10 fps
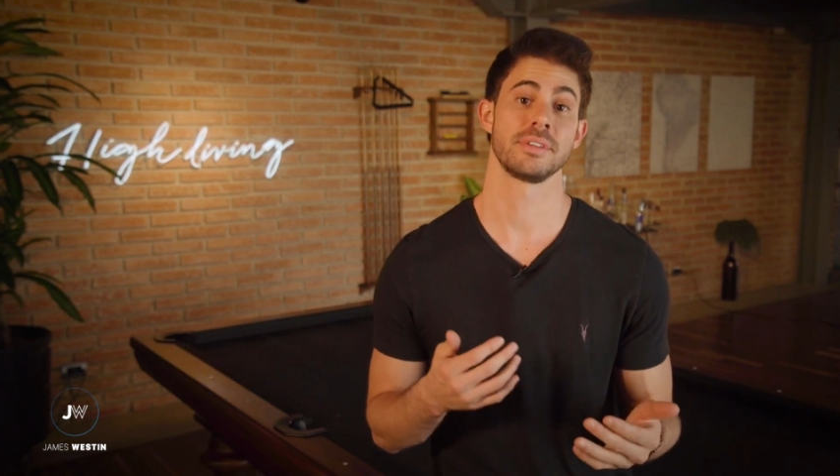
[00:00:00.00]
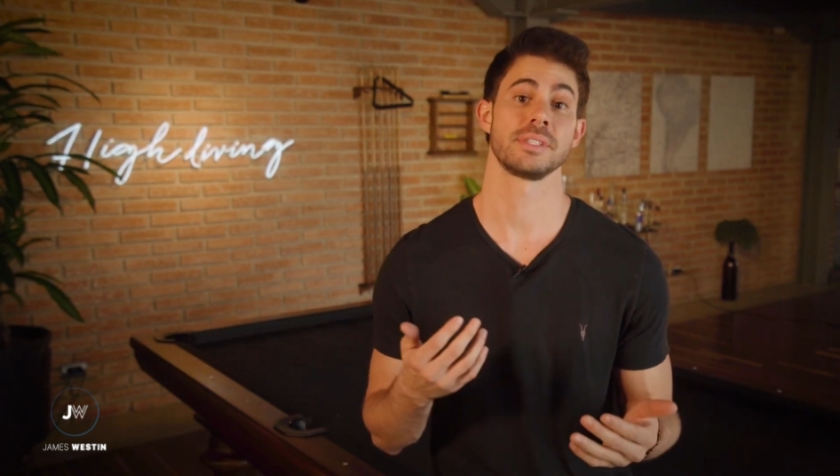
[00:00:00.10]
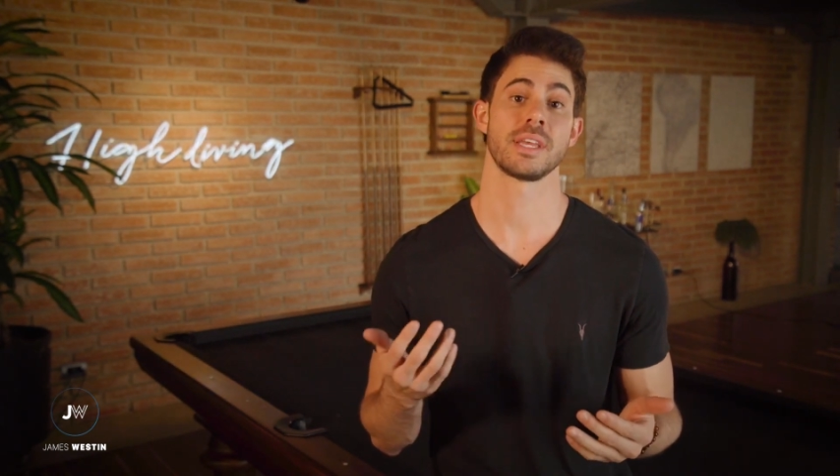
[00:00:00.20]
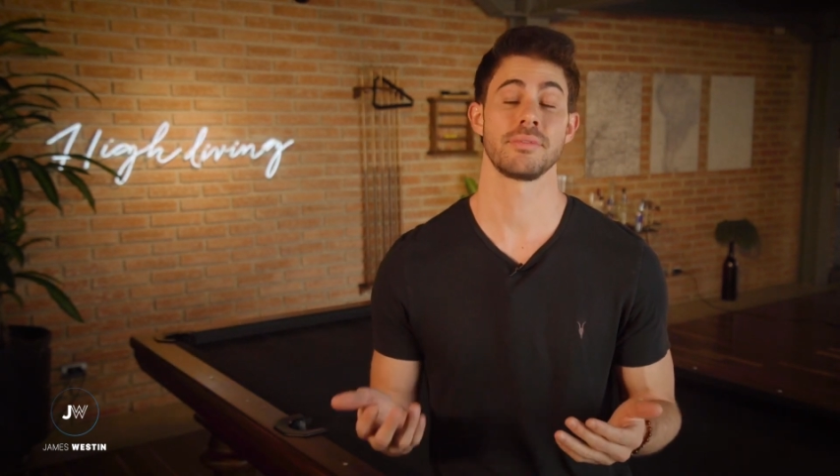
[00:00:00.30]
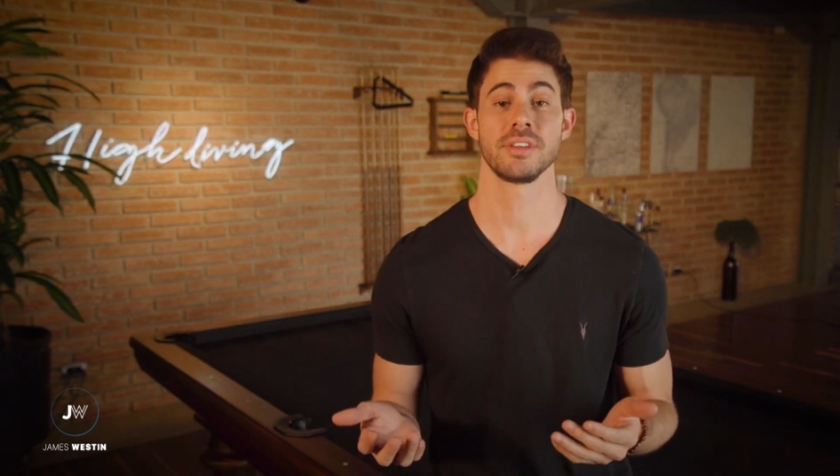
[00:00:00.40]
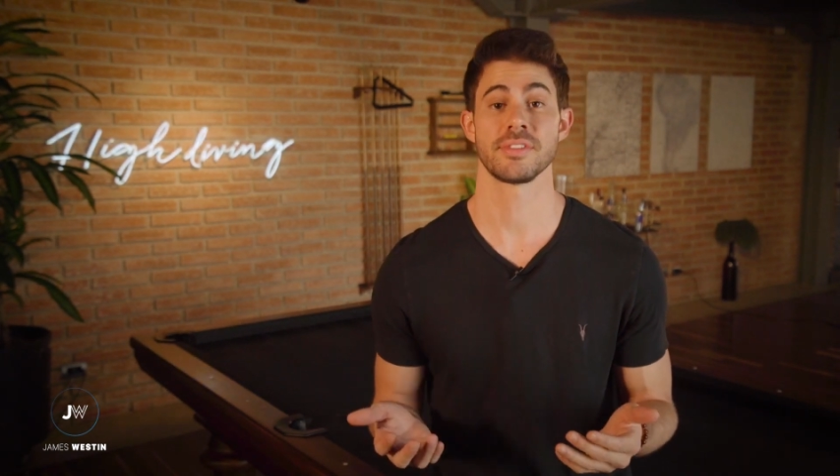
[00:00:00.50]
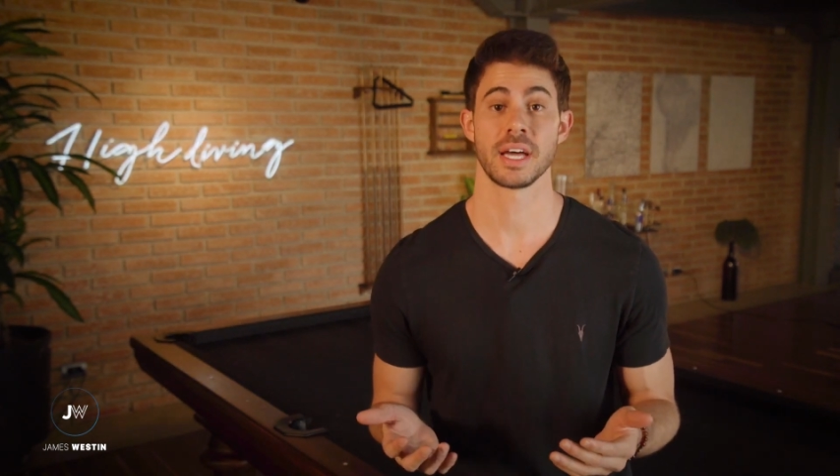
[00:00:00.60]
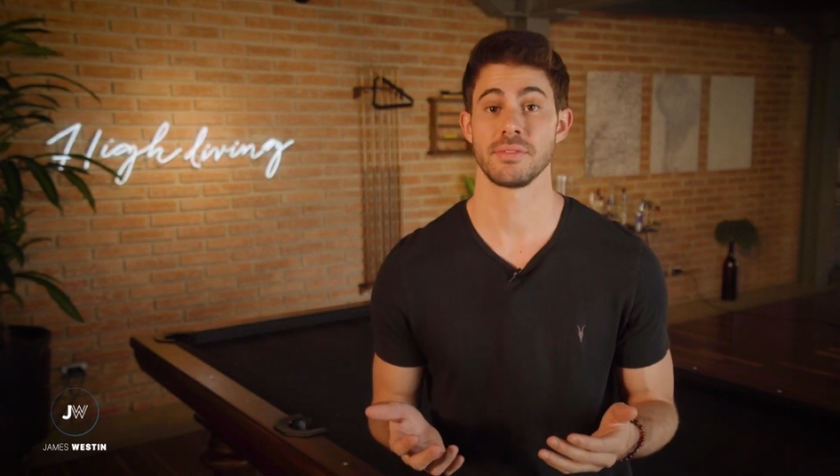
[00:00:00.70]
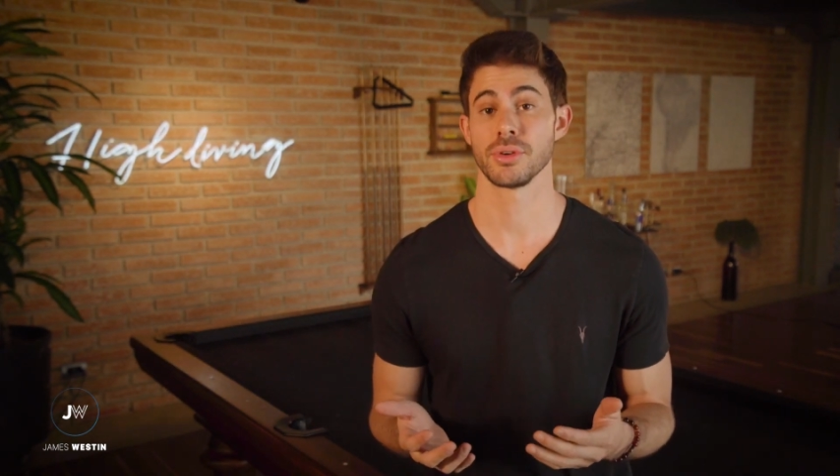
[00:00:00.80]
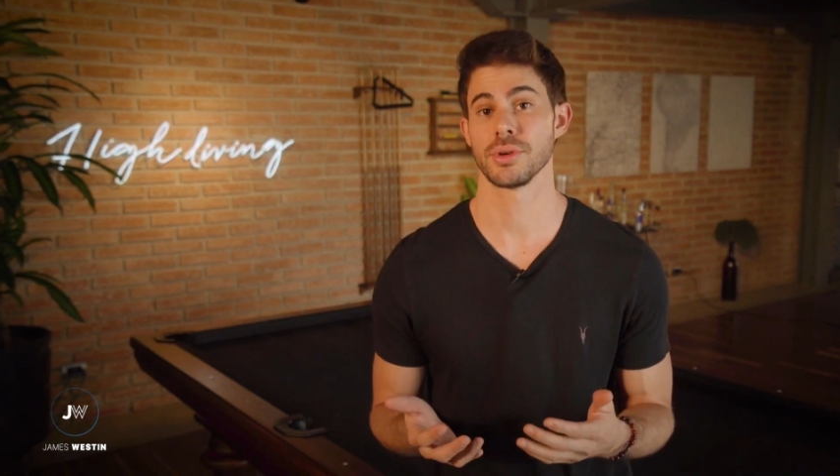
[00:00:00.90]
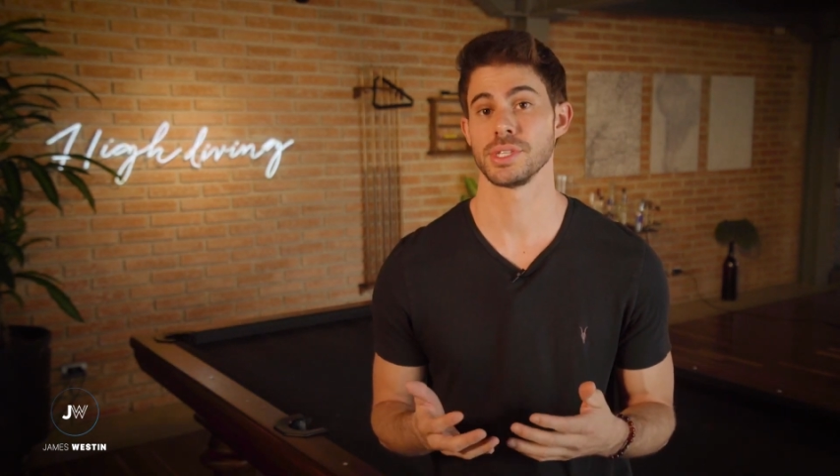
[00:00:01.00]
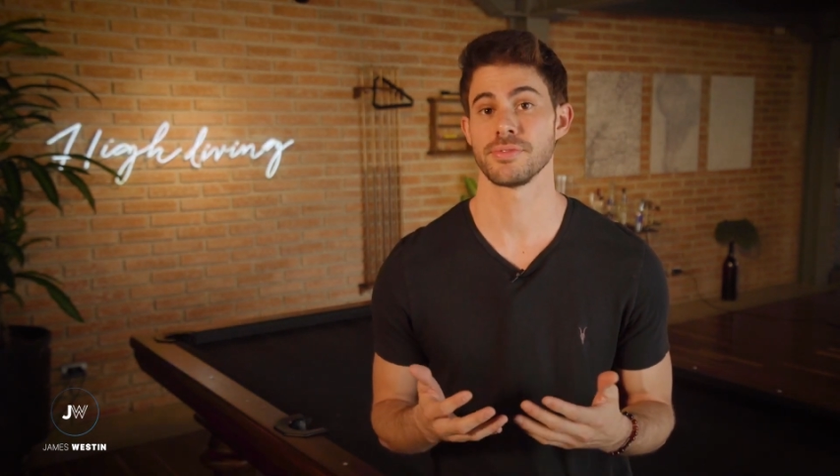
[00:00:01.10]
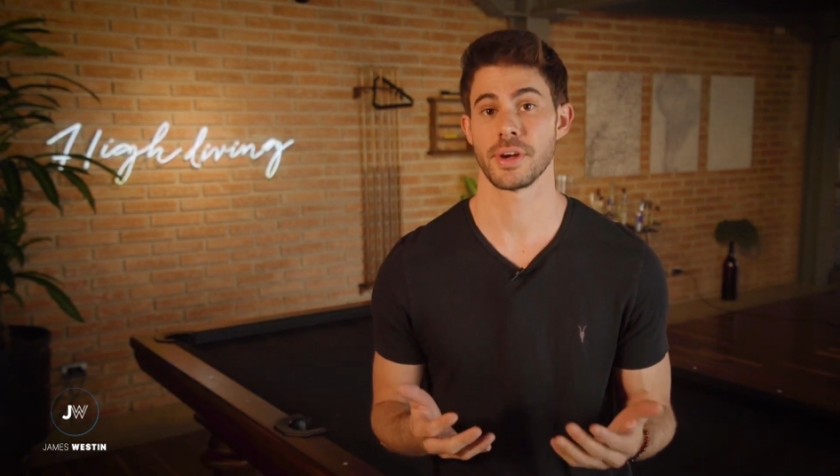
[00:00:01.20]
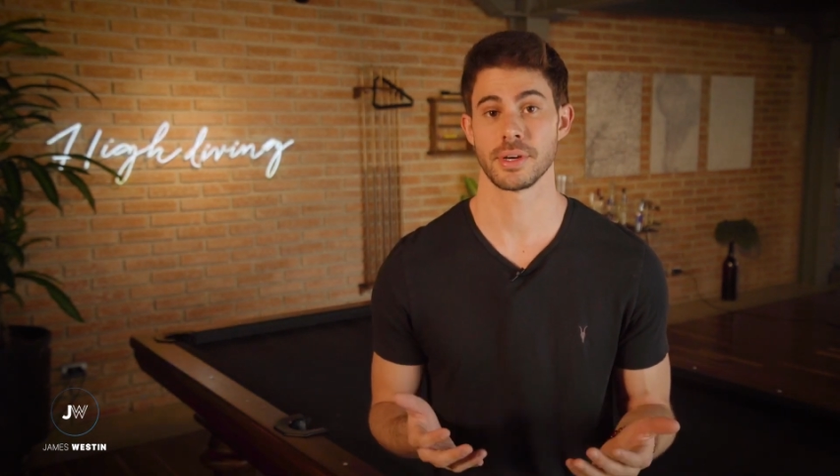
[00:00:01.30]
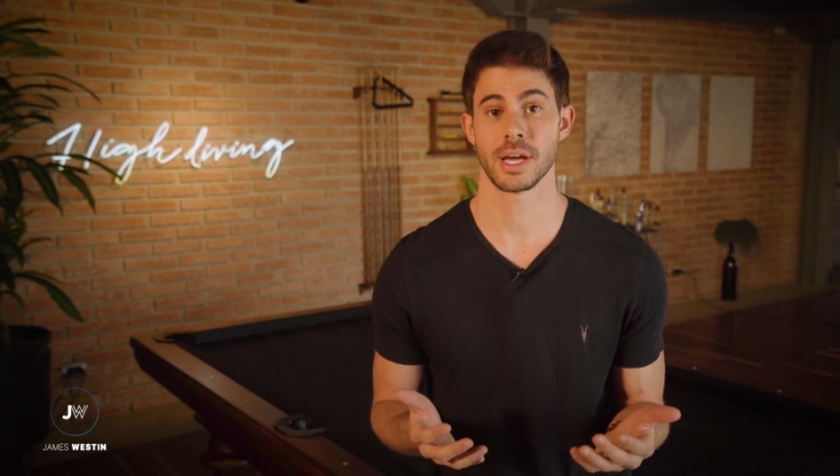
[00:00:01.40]
to 75 degrees
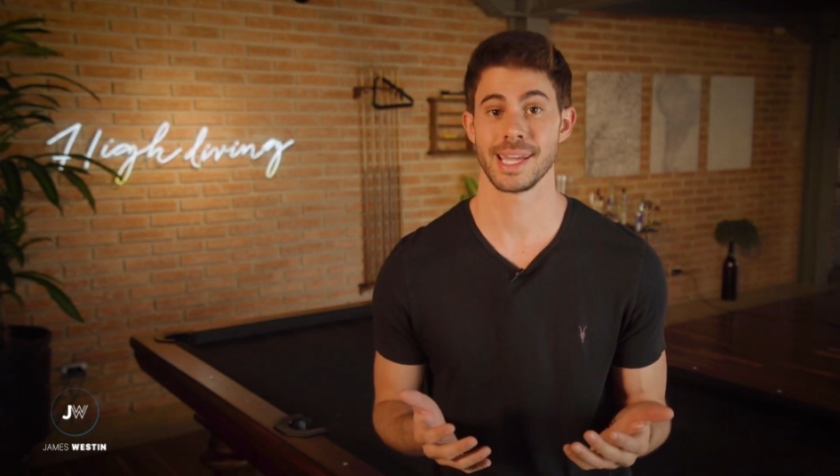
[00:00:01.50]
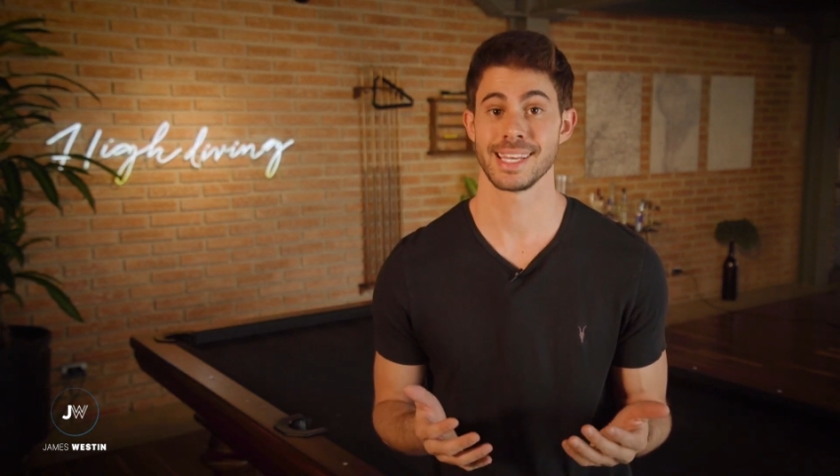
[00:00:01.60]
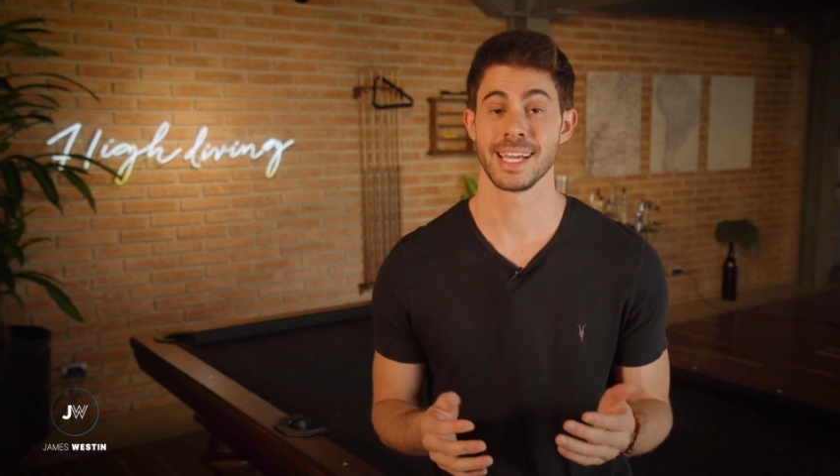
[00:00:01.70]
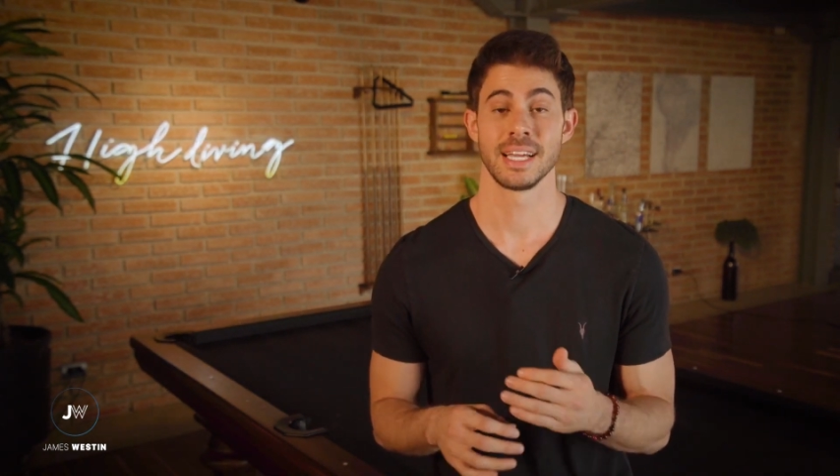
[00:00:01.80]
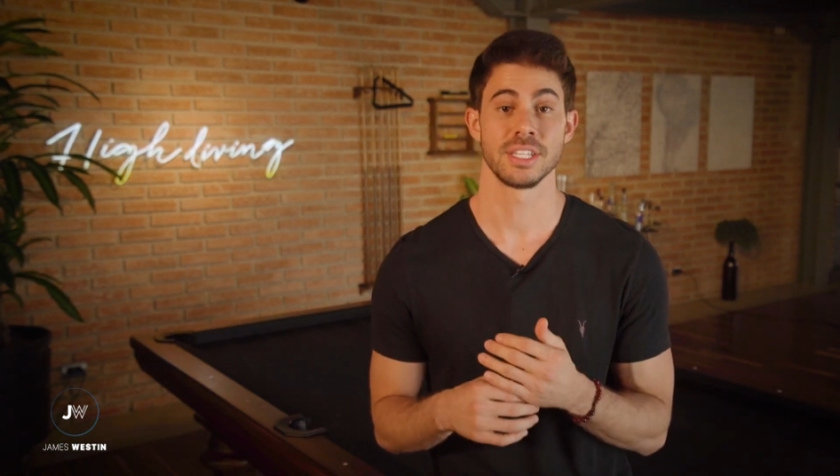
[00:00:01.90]
Fahrenheit